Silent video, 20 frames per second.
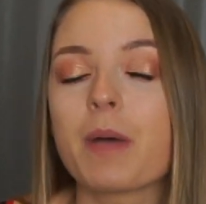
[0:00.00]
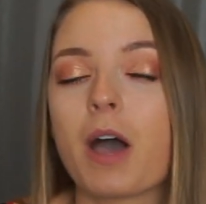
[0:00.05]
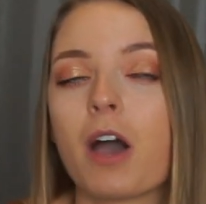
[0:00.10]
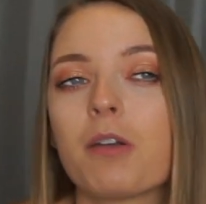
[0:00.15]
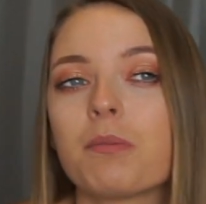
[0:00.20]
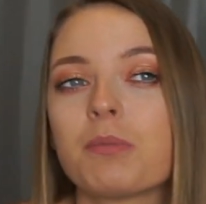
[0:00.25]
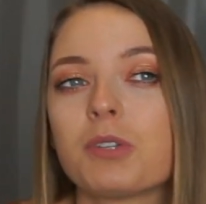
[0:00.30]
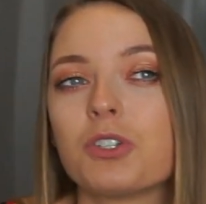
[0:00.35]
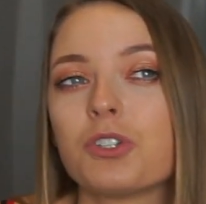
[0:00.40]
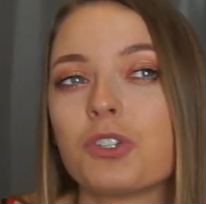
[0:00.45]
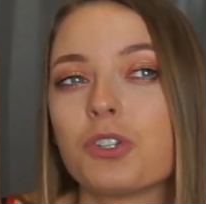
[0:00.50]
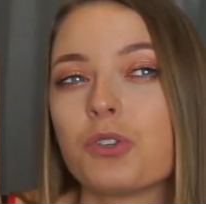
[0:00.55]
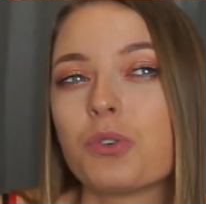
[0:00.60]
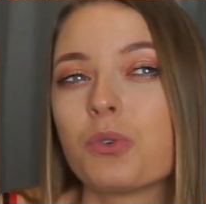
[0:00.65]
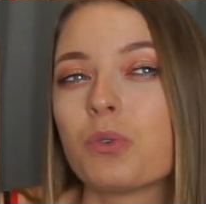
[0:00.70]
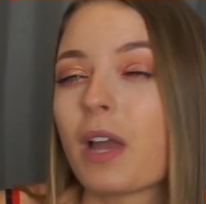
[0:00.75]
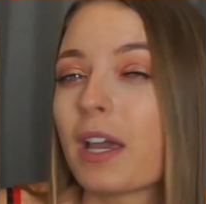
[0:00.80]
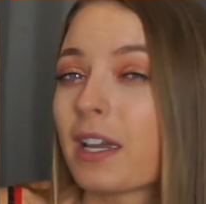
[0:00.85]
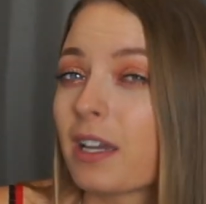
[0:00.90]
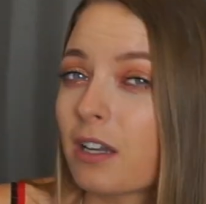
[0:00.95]
I hope to
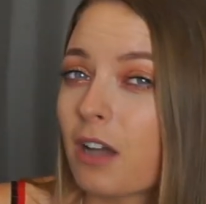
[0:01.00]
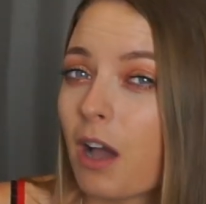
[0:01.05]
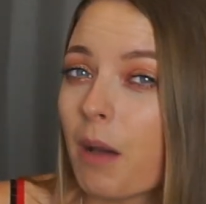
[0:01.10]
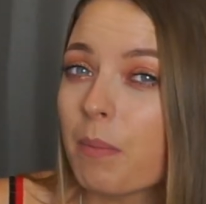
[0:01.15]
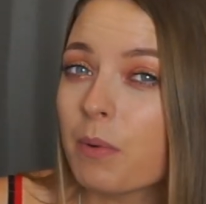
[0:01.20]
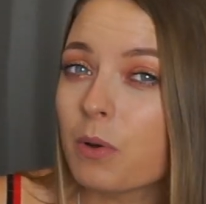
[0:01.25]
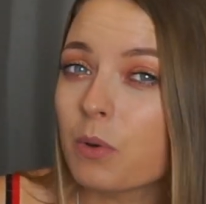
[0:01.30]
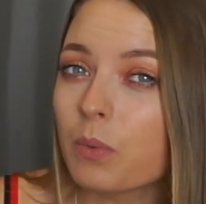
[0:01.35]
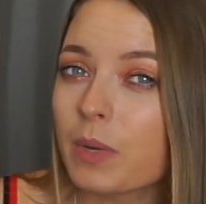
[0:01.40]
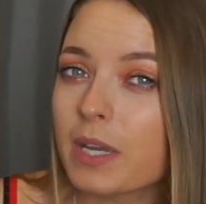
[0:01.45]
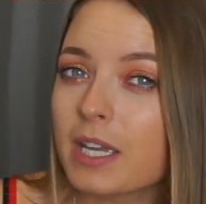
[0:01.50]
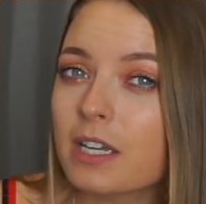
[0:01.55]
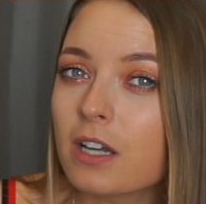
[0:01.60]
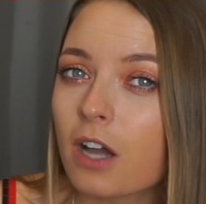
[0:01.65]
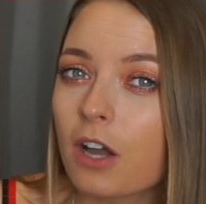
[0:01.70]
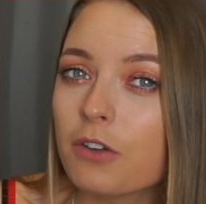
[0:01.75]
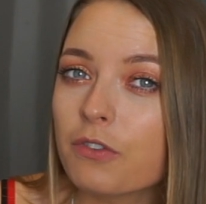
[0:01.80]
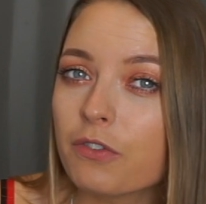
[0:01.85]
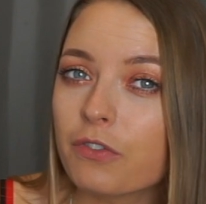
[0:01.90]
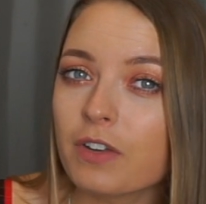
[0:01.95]
do like a couple a week
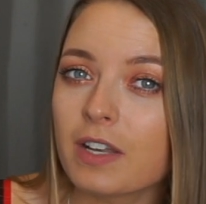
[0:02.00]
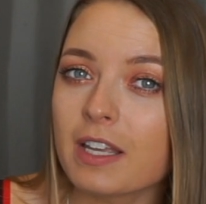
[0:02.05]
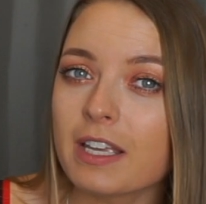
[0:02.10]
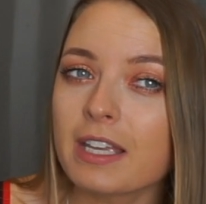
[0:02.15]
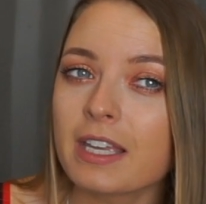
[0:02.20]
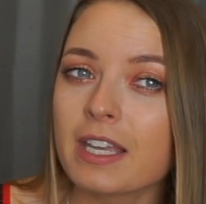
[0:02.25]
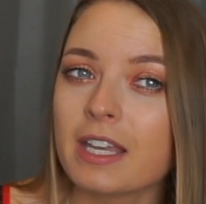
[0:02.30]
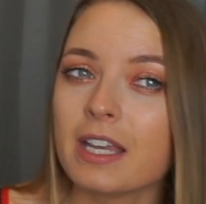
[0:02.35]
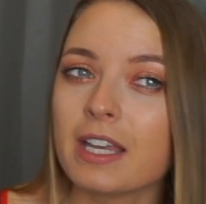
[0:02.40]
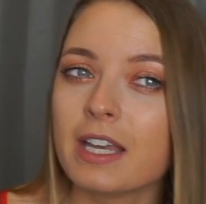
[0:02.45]
hopefully,